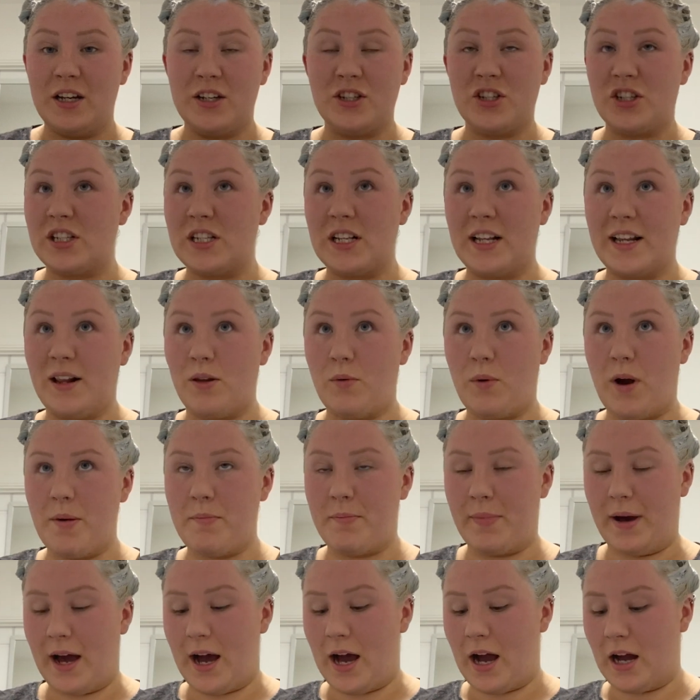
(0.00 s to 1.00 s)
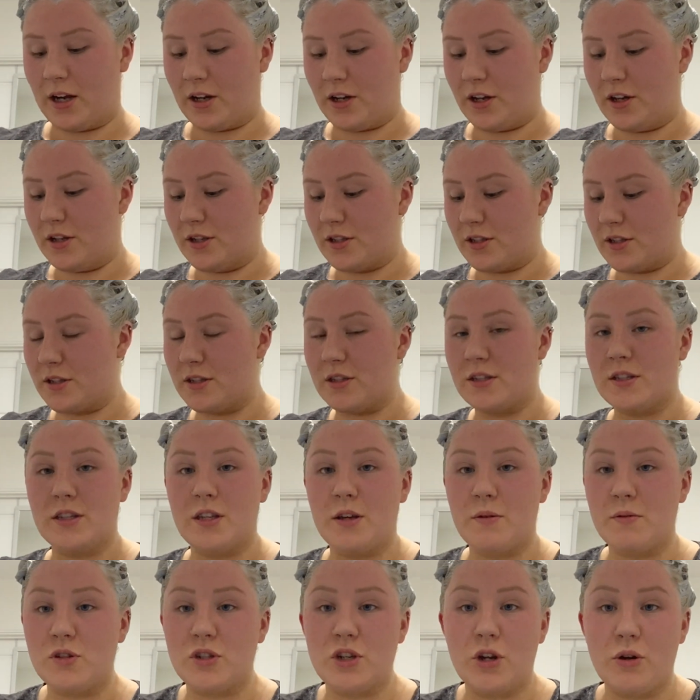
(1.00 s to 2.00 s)
just a little white bag because there
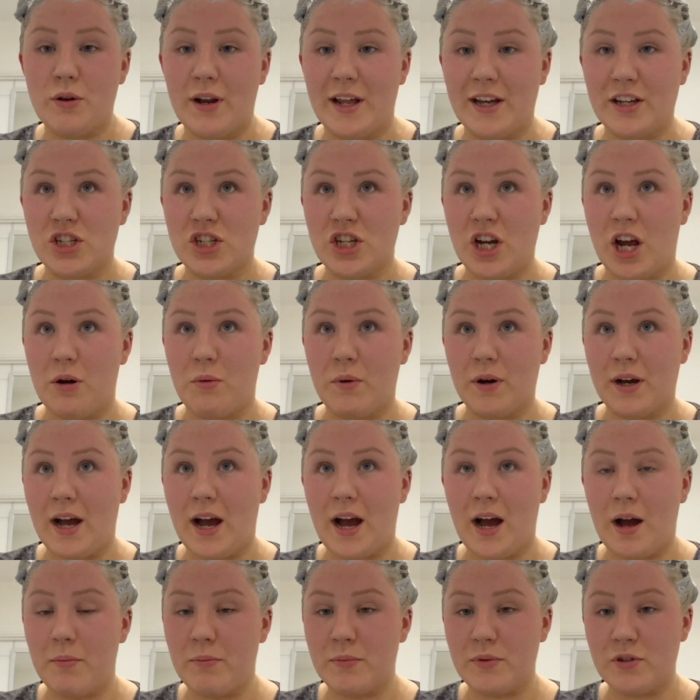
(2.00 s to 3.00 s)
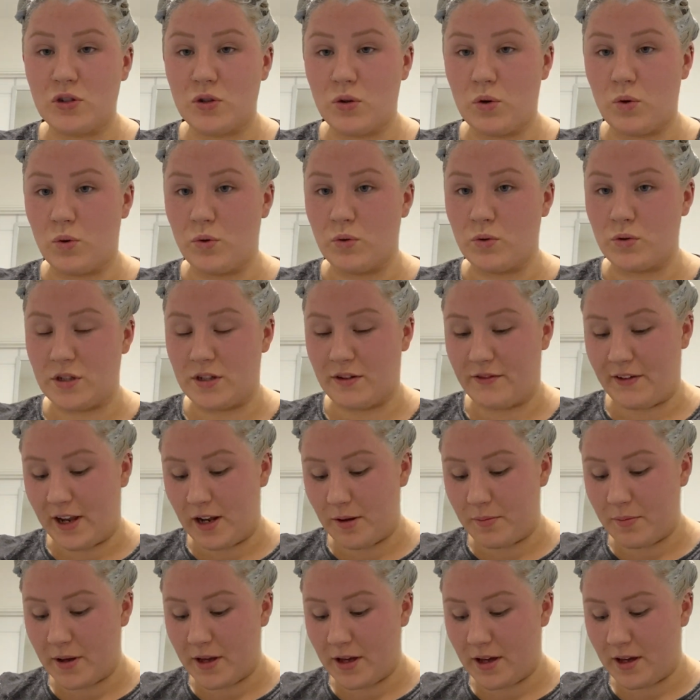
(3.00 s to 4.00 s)
was no like shower caps or
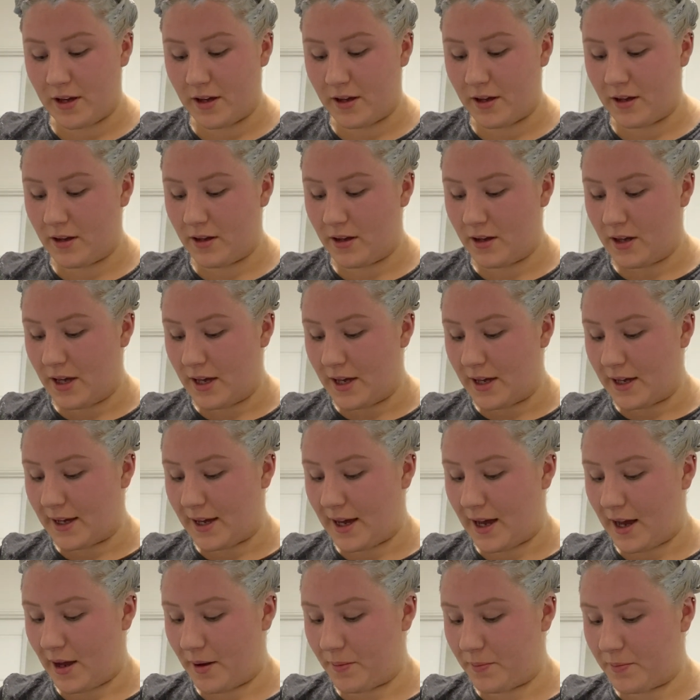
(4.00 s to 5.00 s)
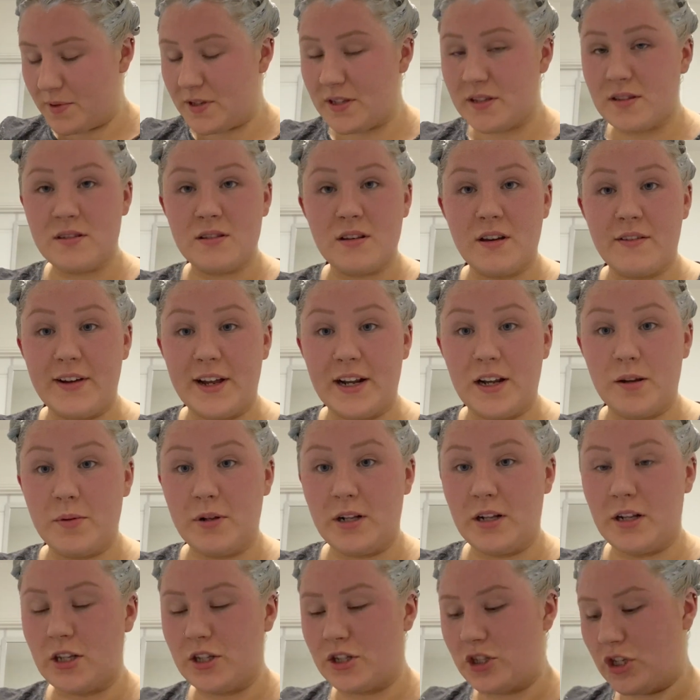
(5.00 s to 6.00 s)
developer caps
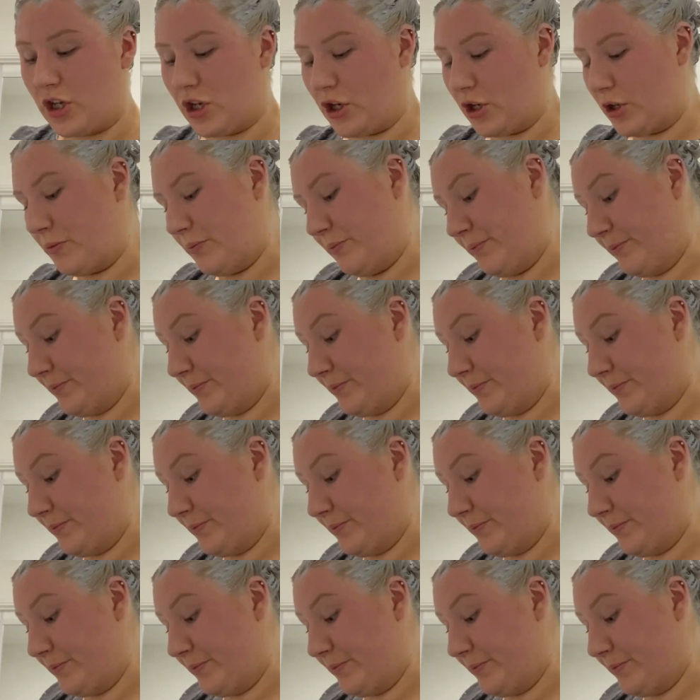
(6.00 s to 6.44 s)
available, so.